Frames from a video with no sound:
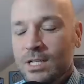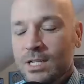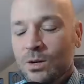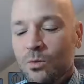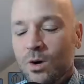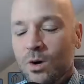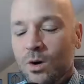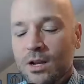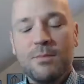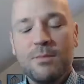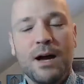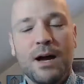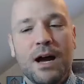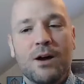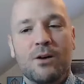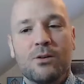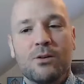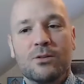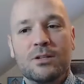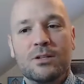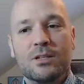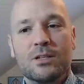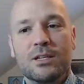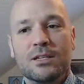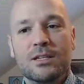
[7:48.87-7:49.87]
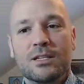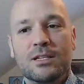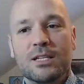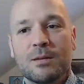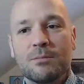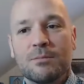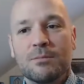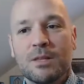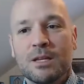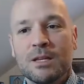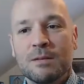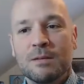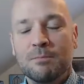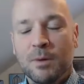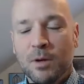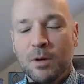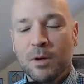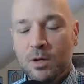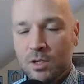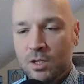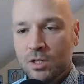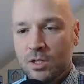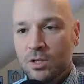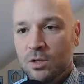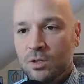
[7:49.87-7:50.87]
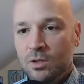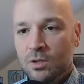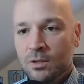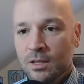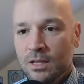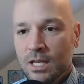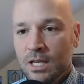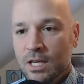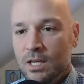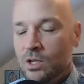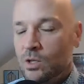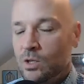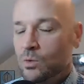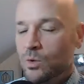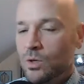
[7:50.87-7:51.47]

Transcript: what about something personal that you